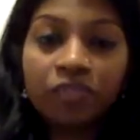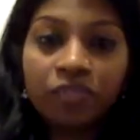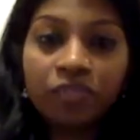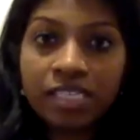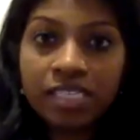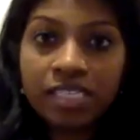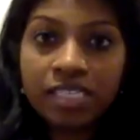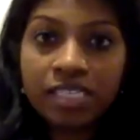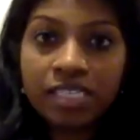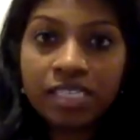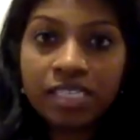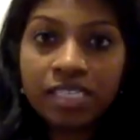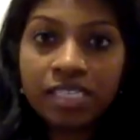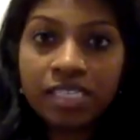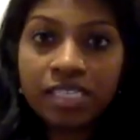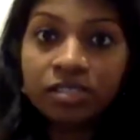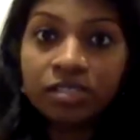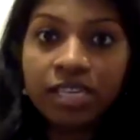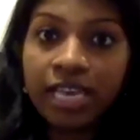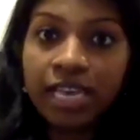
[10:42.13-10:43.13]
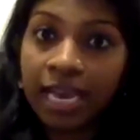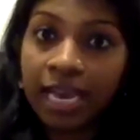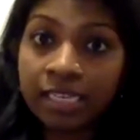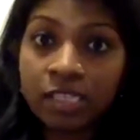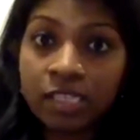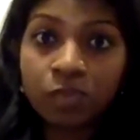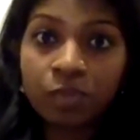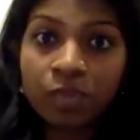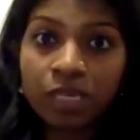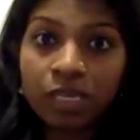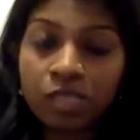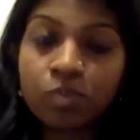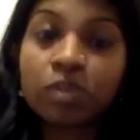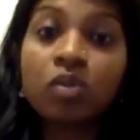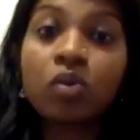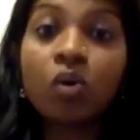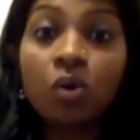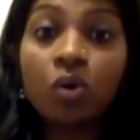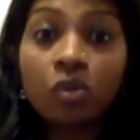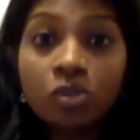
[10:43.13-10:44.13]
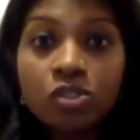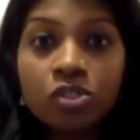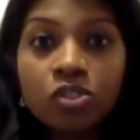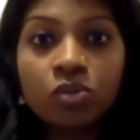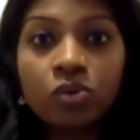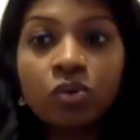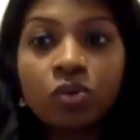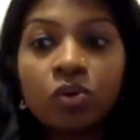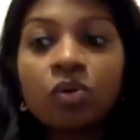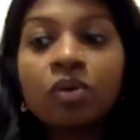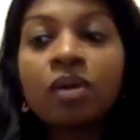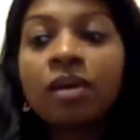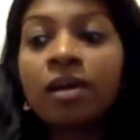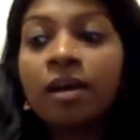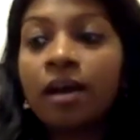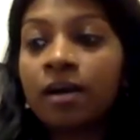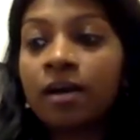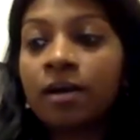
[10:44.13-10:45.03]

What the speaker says: manifest in these three aspects, but also